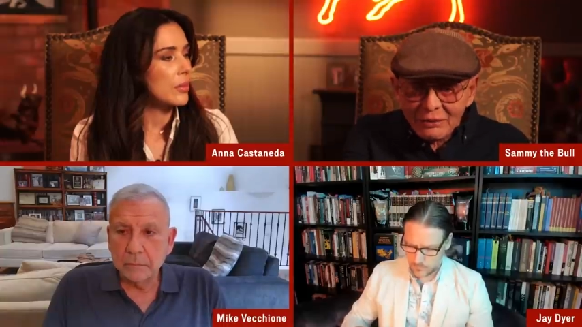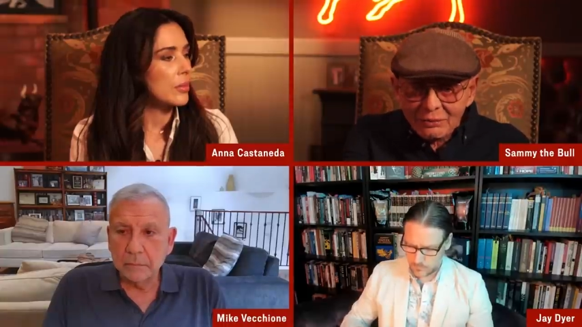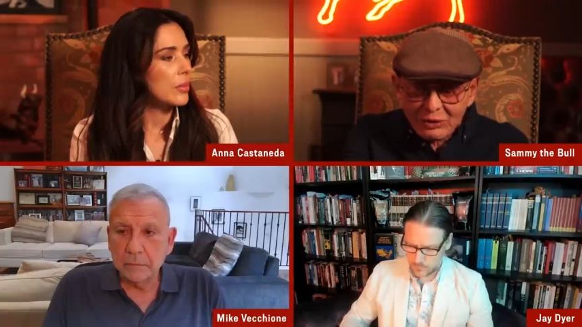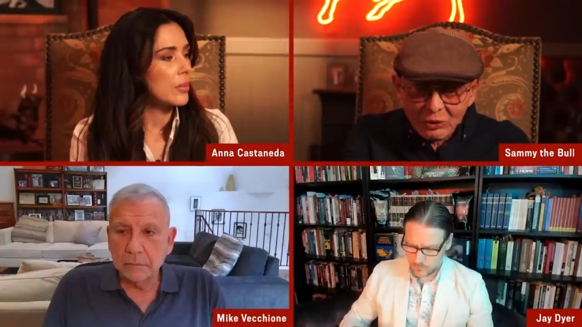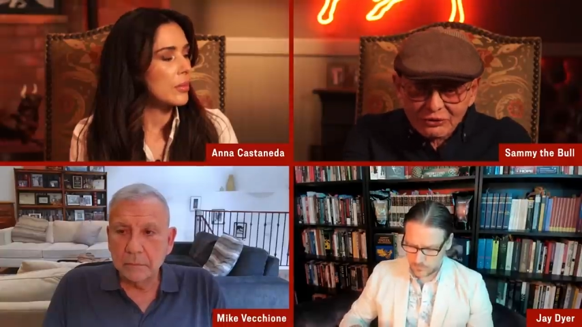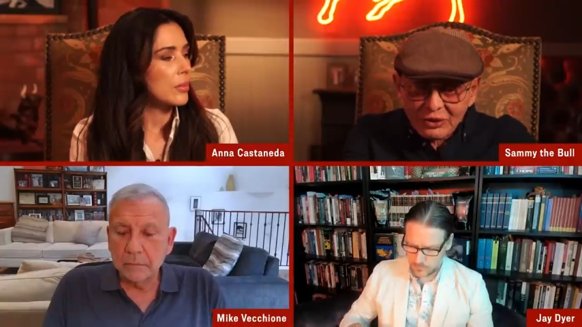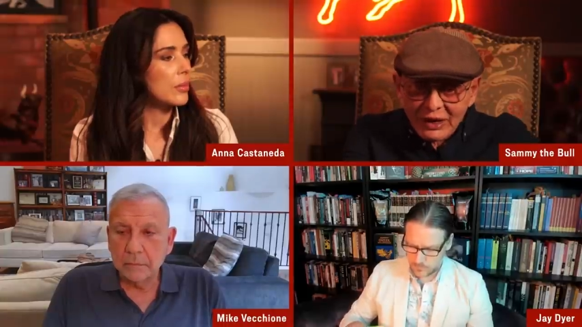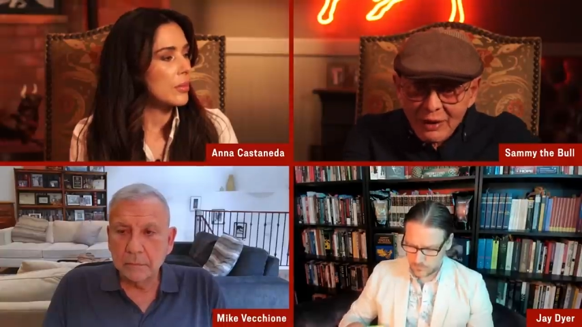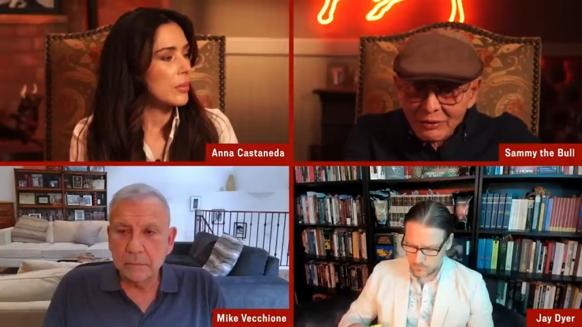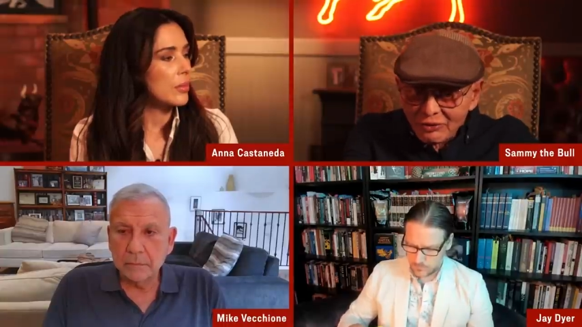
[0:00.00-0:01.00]
Speaker 1: because
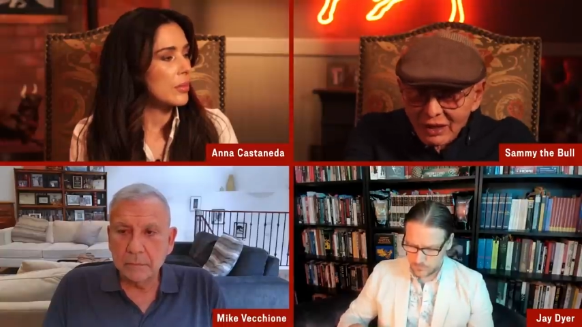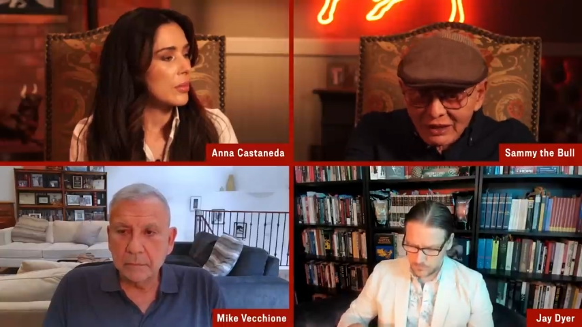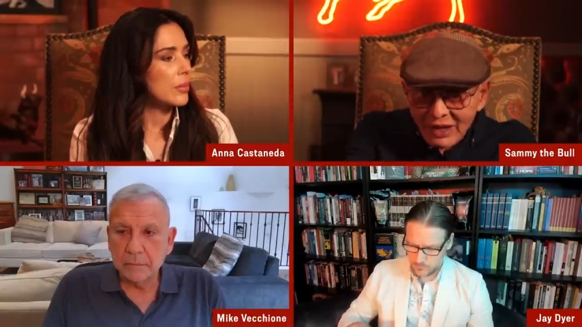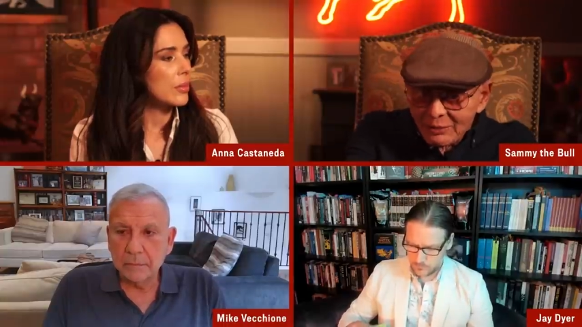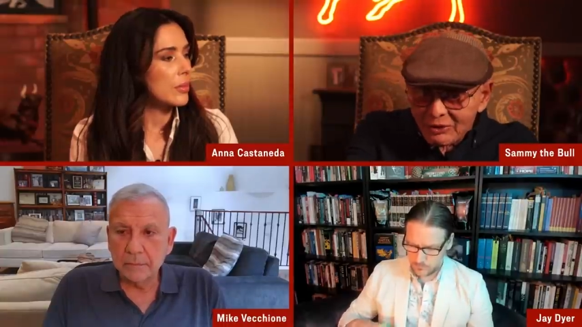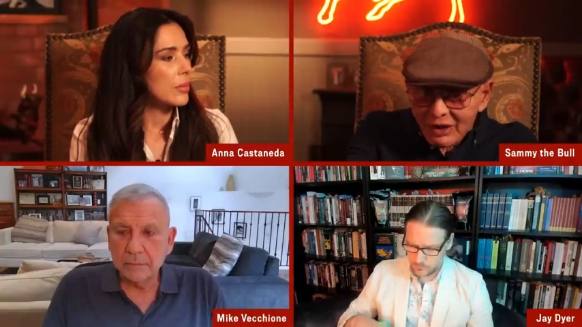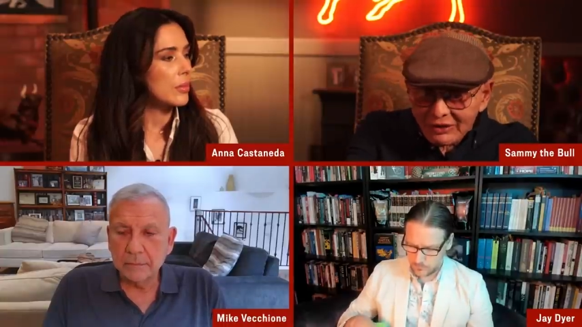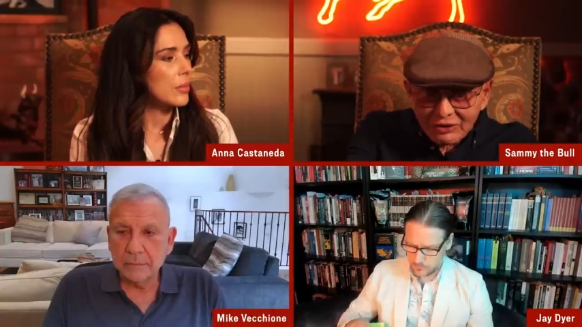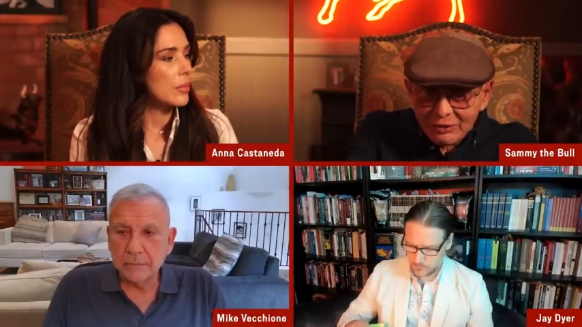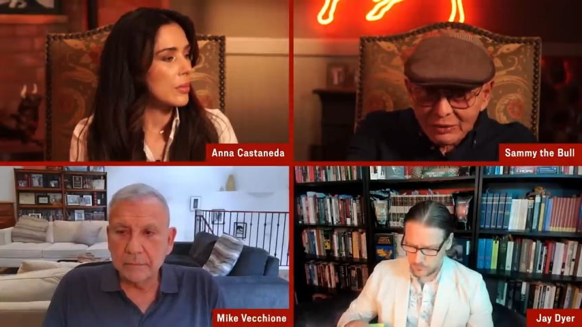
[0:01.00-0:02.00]
the
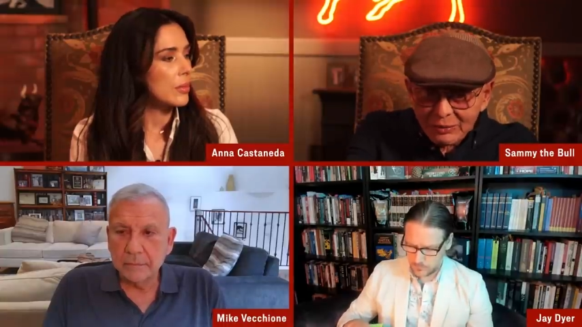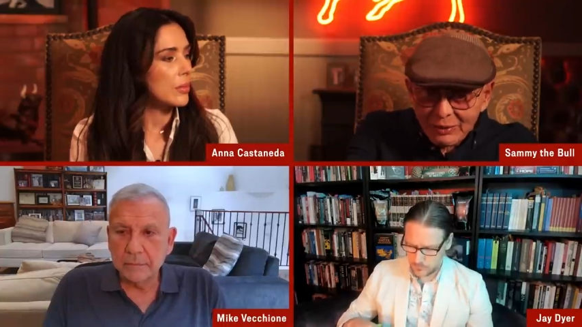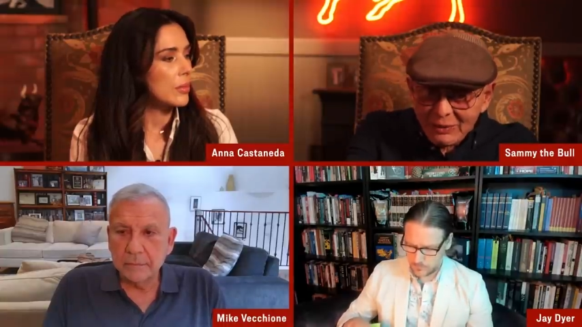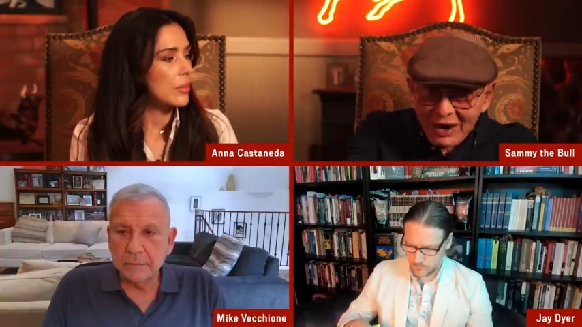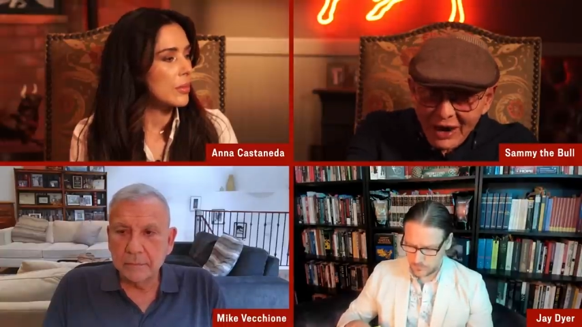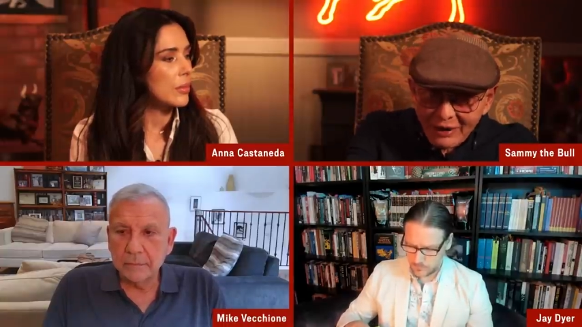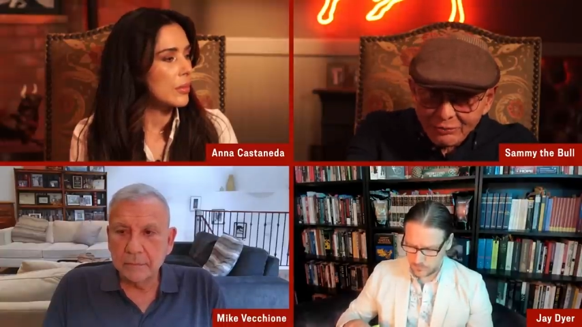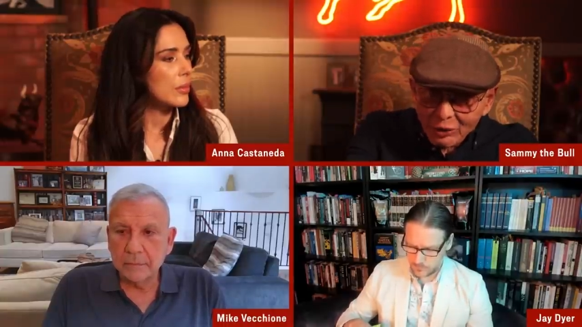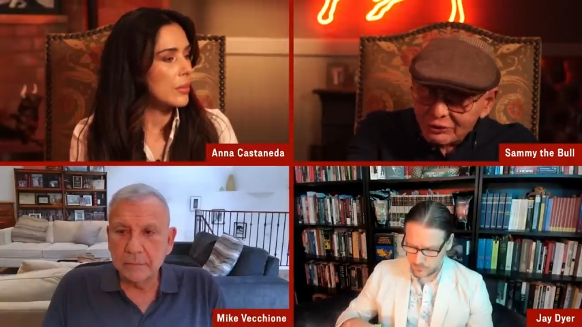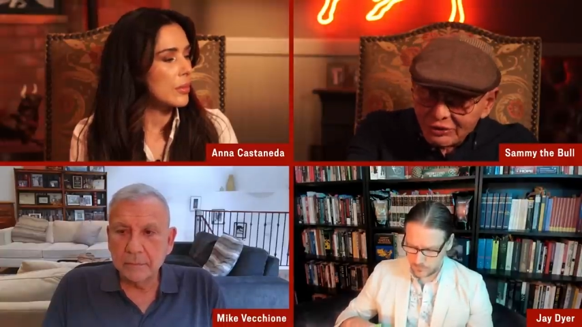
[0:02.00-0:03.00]
Democrats seem to be behind
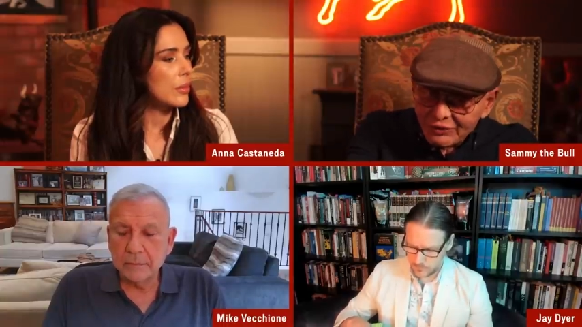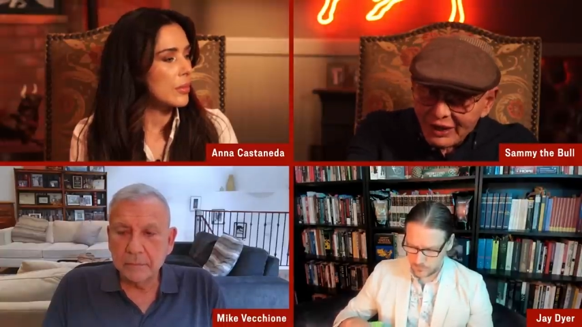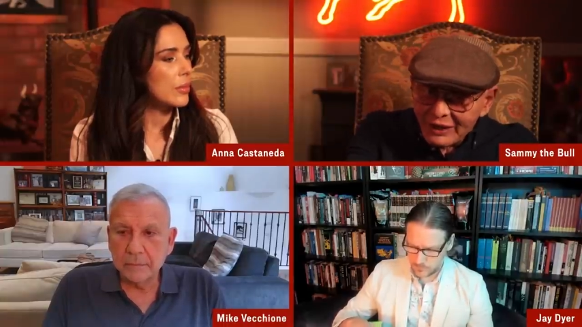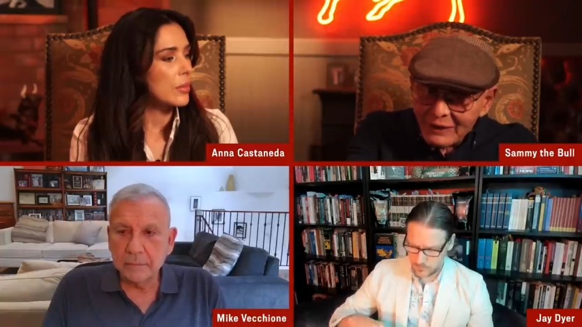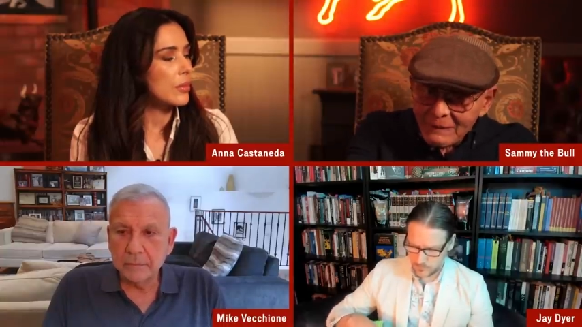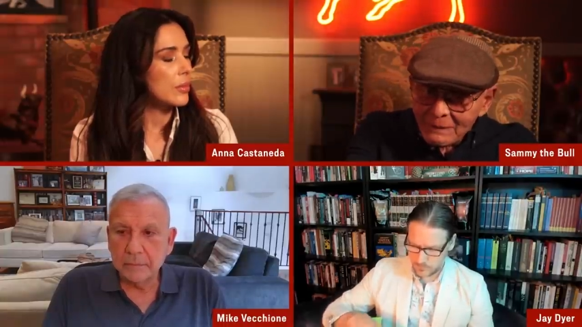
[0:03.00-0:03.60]
most of it,